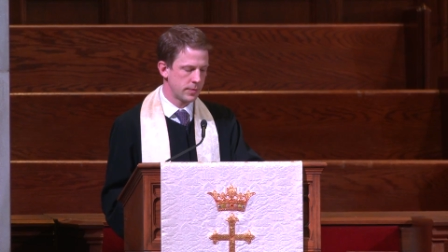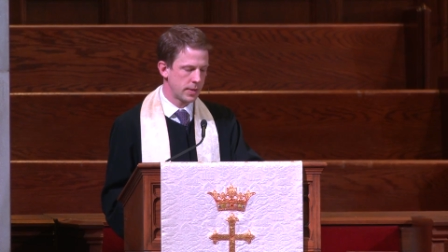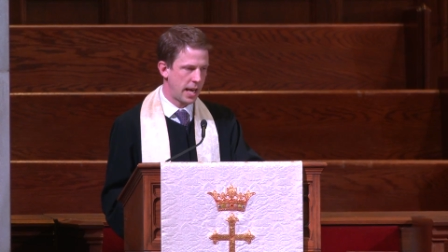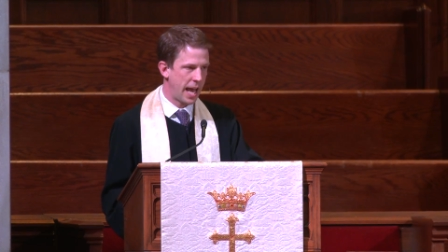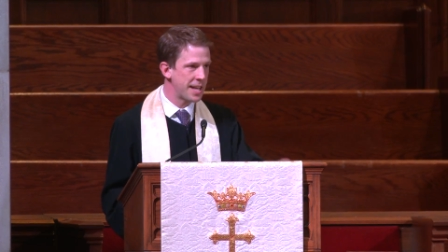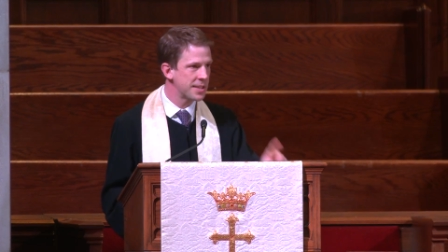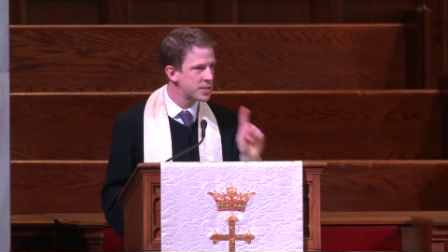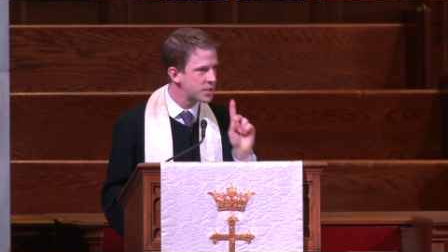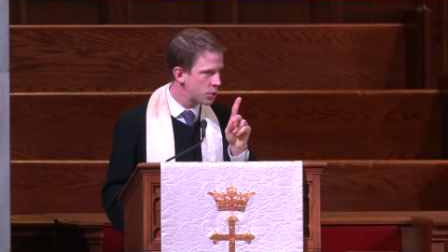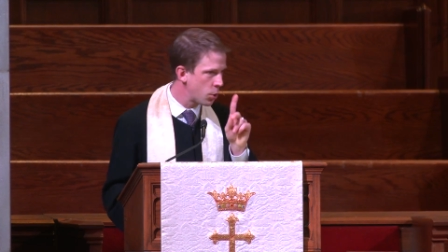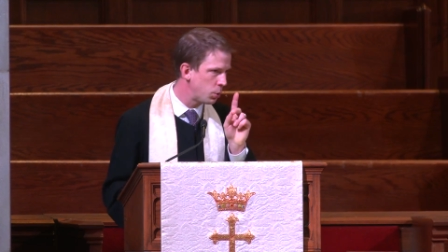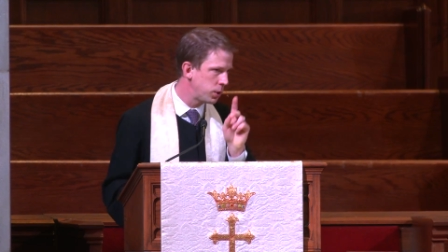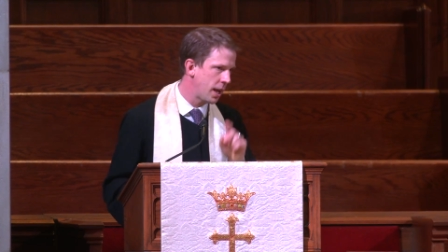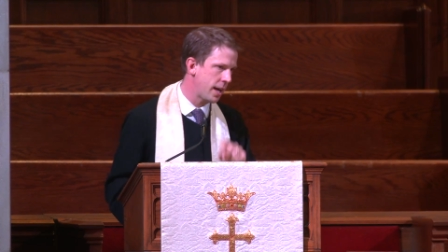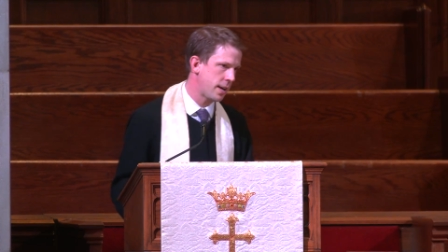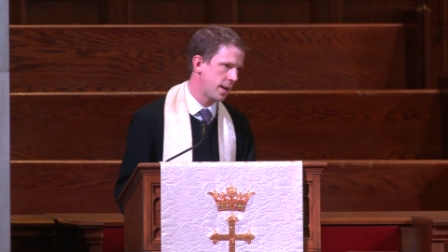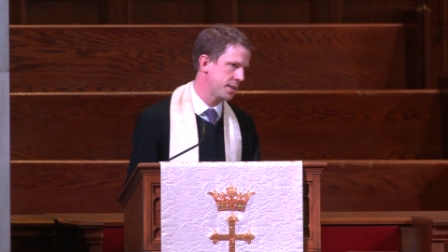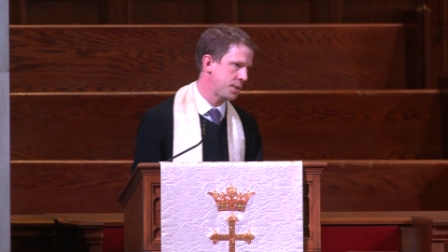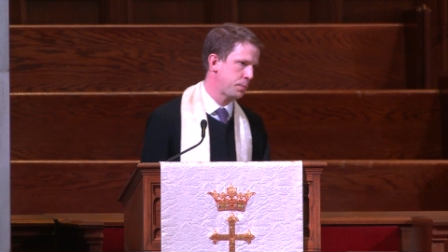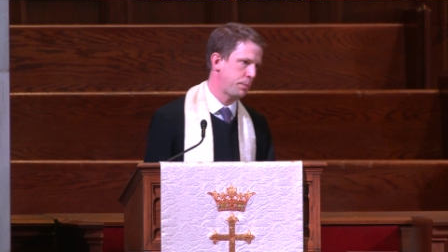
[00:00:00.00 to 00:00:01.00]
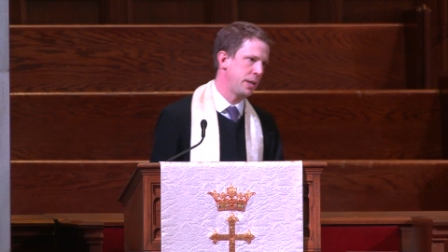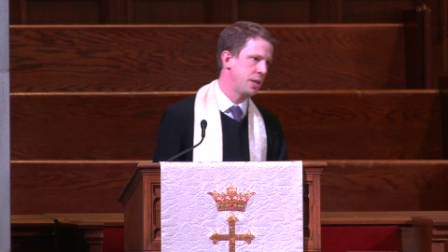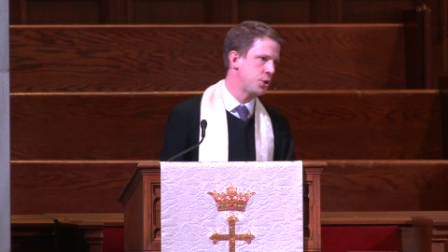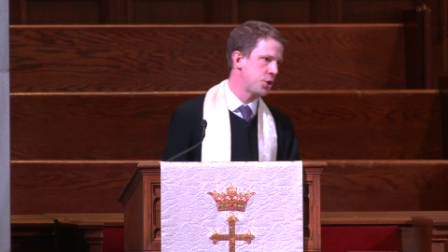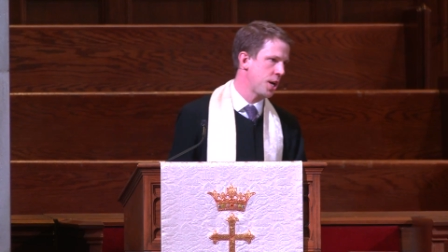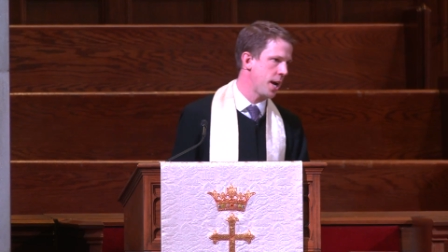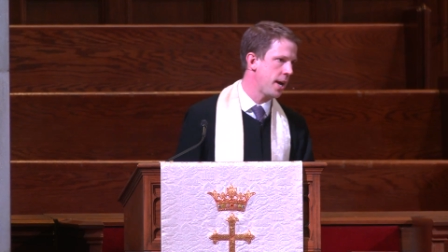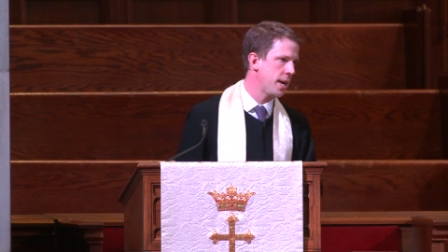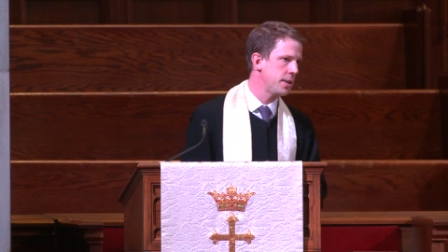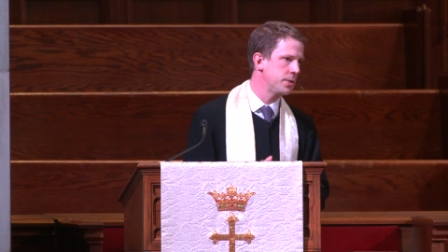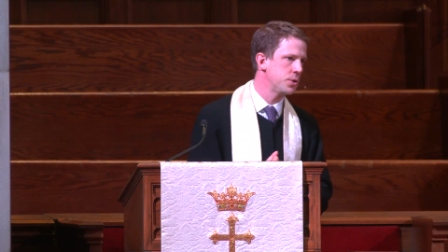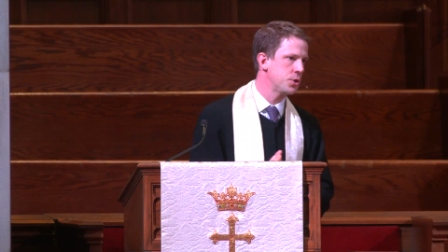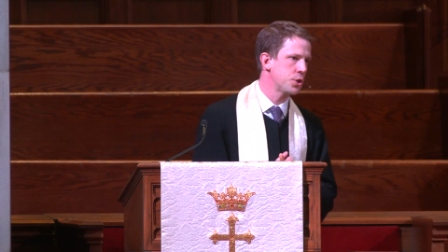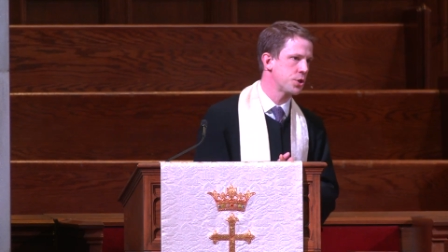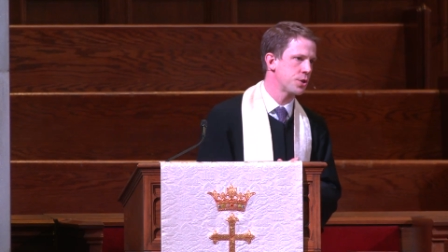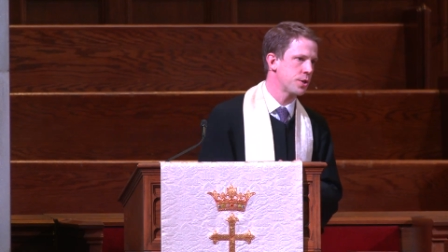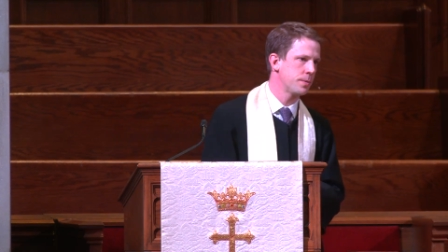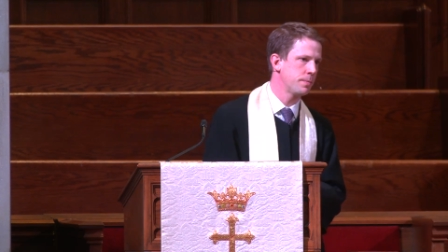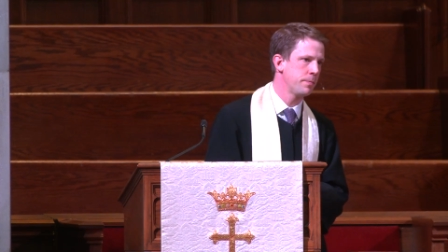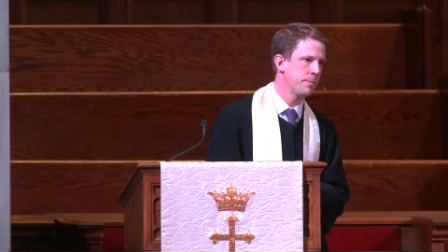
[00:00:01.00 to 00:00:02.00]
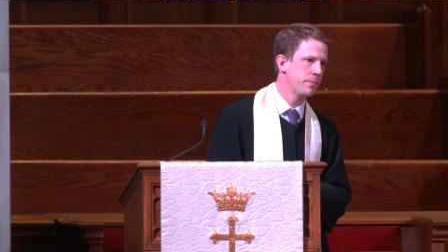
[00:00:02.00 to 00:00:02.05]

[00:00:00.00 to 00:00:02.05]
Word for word: And so let us be changed